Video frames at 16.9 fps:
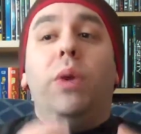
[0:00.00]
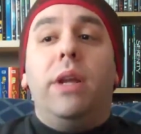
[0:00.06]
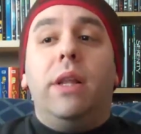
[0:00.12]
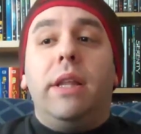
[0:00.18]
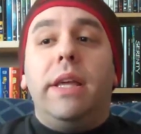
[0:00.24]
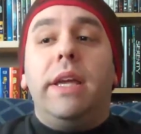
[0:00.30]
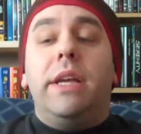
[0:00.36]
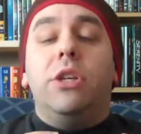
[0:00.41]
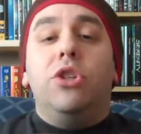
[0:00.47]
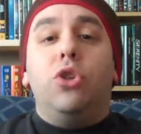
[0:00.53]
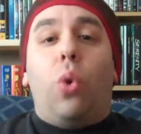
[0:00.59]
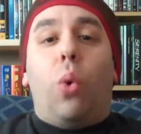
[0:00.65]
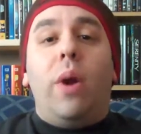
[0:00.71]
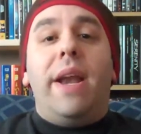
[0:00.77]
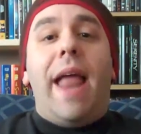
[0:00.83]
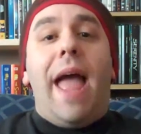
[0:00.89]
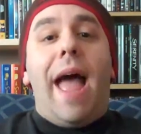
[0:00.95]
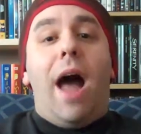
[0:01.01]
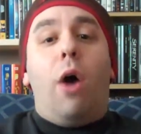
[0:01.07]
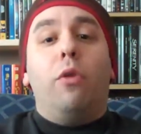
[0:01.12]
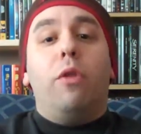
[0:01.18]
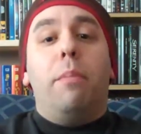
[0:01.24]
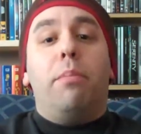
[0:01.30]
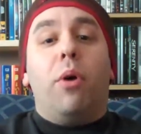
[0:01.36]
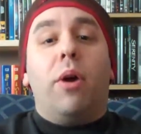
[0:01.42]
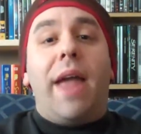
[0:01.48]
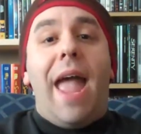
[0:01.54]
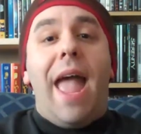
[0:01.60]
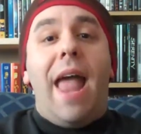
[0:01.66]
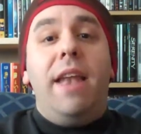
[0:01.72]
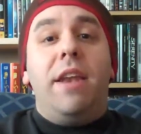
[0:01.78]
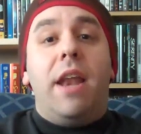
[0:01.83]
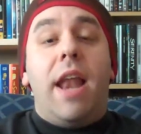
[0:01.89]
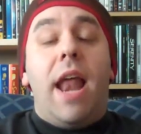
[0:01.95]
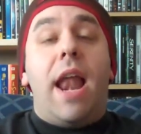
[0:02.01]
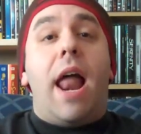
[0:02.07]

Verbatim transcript: really enjoyed how the book ended,